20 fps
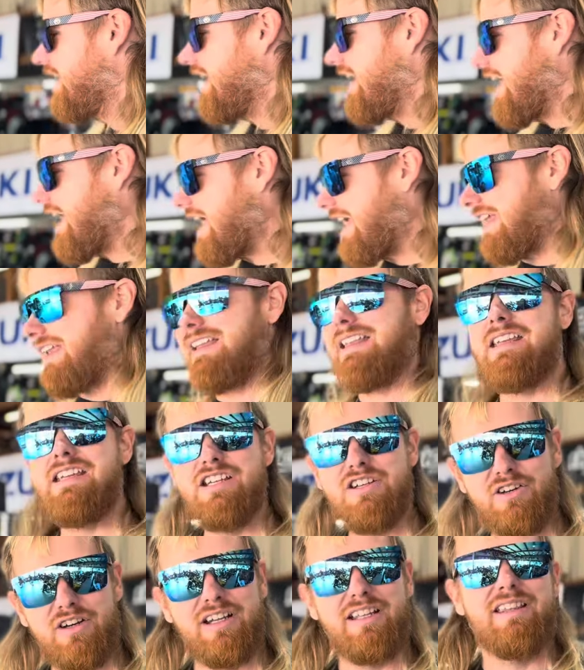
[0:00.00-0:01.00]
and
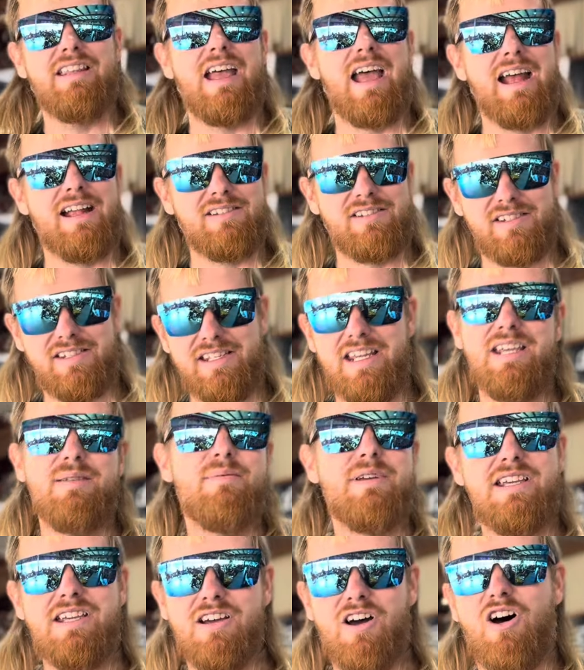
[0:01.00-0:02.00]
hearing that
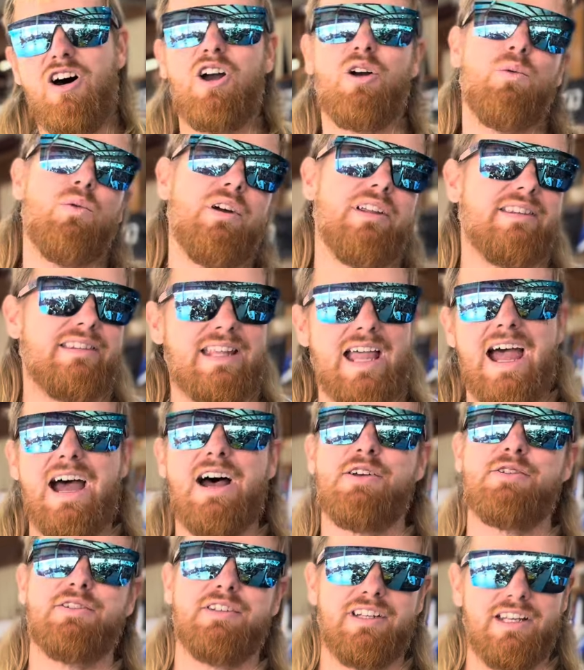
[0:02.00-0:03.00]
CBR
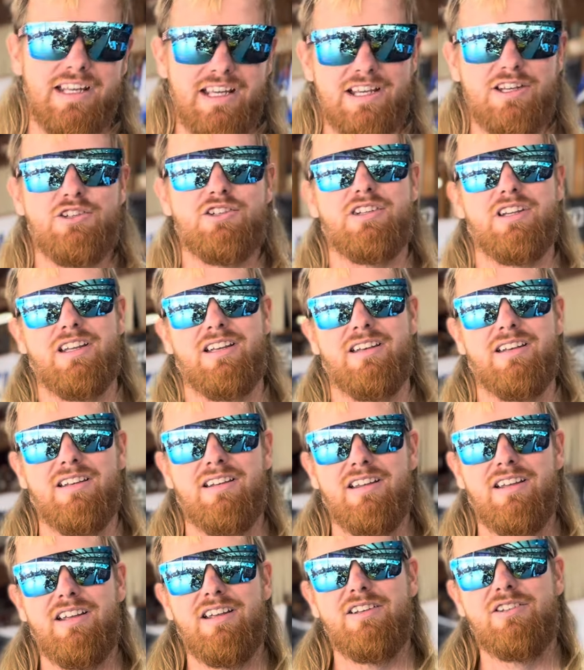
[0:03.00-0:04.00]
1000 engine
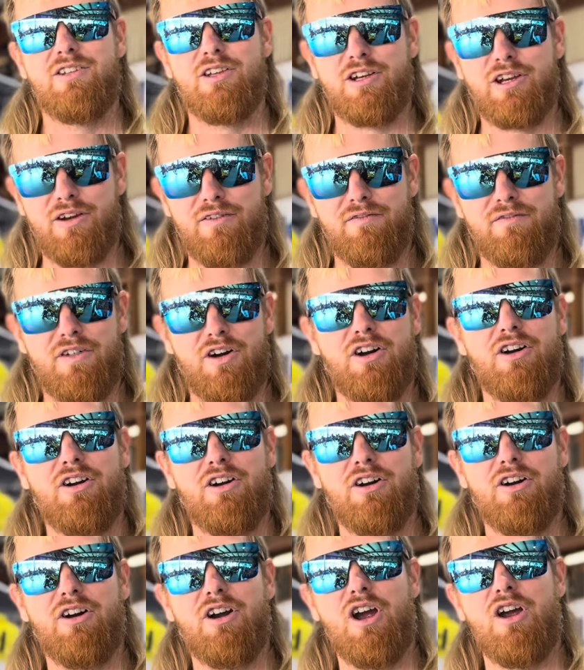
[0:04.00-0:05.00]
to convert
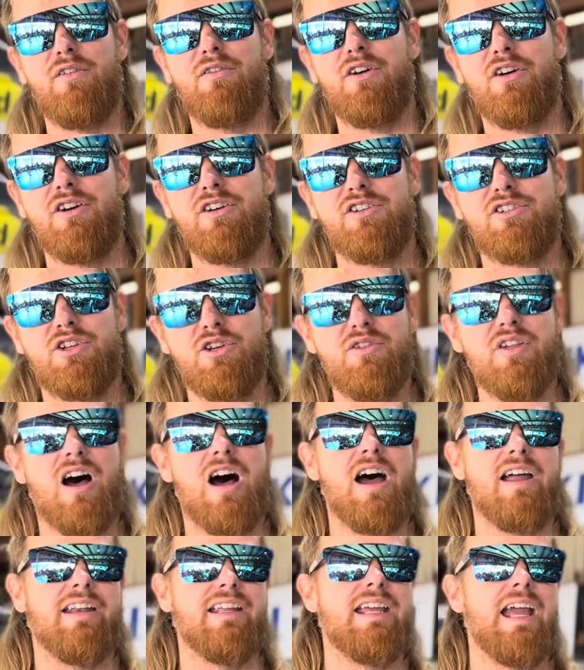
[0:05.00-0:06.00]
her over to the
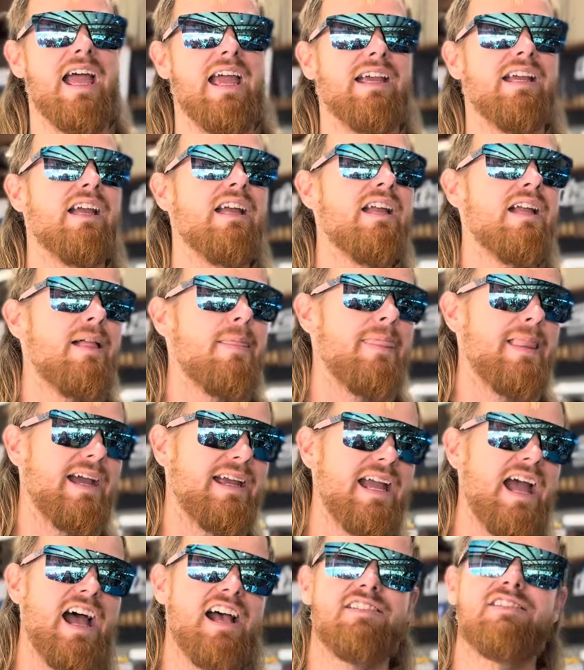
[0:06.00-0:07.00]
Honda Gang. Now
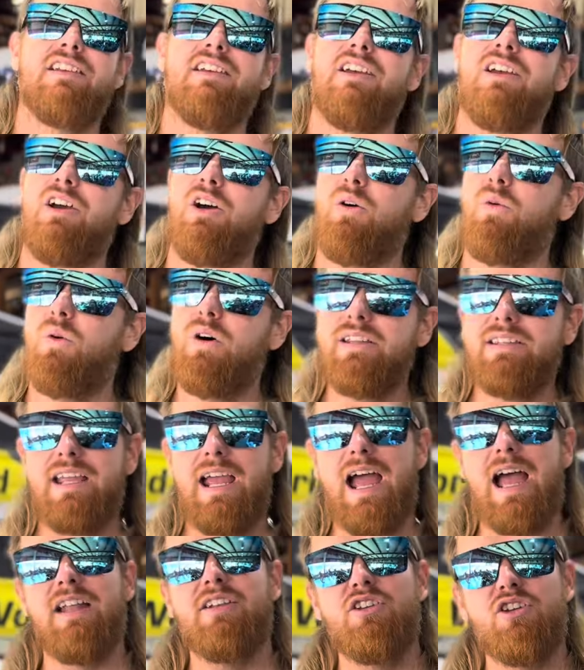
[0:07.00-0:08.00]
guys, one thing
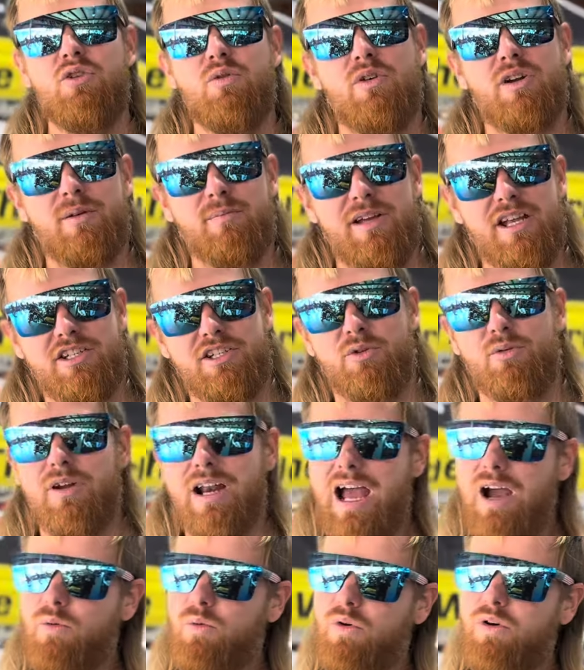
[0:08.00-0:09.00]
I do want to mention, what
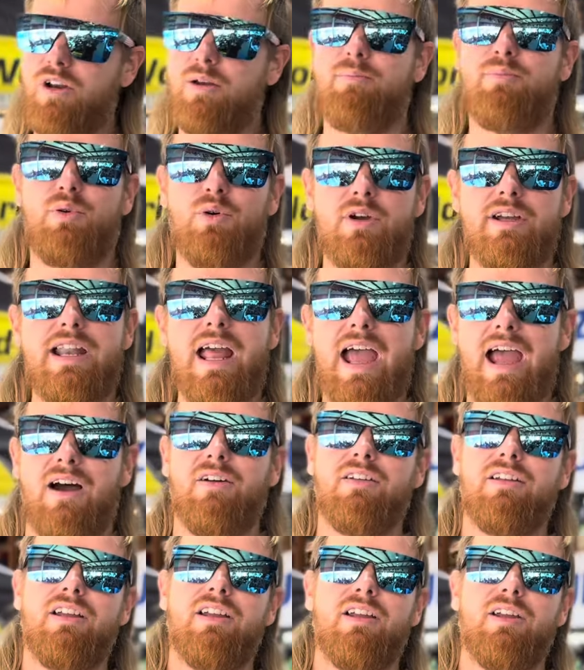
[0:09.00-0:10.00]
I want to point out,
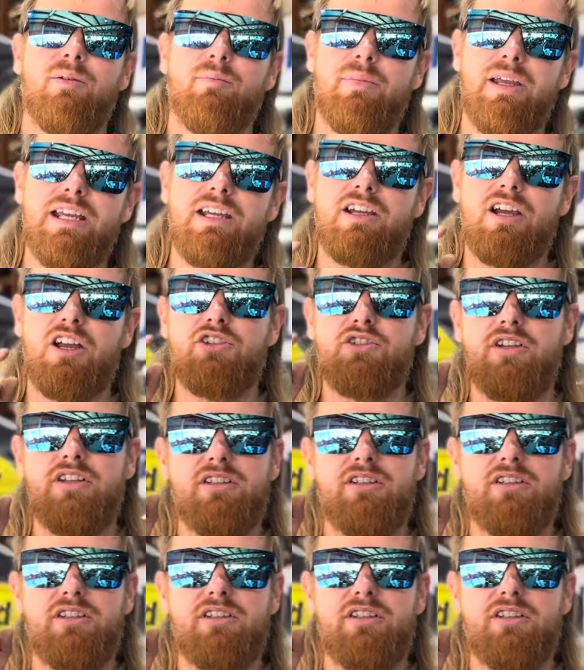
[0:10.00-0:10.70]
Big Kountry